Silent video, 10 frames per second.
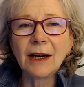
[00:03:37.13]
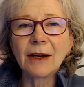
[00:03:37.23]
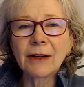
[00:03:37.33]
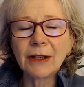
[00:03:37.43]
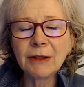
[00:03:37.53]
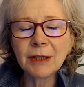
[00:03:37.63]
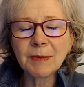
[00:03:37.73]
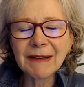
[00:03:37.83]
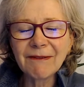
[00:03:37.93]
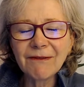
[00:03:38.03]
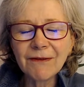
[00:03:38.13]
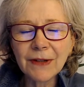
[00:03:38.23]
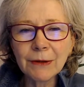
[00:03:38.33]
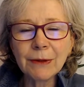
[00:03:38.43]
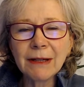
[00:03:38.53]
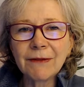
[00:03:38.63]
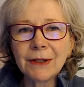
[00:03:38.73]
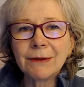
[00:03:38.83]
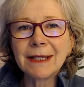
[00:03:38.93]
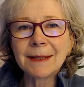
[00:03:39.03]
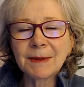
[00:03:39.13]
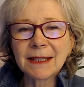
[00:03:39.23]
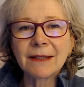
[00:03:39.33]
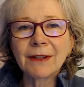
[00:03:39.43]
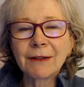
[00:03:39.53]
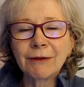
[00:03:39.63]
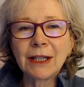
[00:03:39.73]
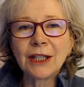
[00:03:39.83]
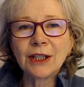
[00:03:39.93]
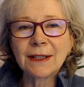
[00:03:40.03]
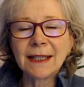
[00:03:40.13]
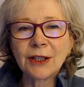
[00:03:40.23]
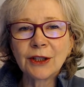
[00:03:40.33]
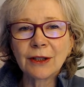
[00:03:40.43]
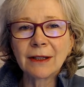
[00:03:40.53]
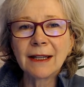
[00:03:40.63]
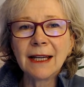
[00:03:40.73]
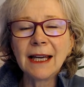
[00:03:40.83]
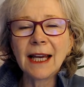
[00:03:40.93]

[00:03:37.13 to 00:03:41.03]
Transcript: are going to be very, very specific for each session.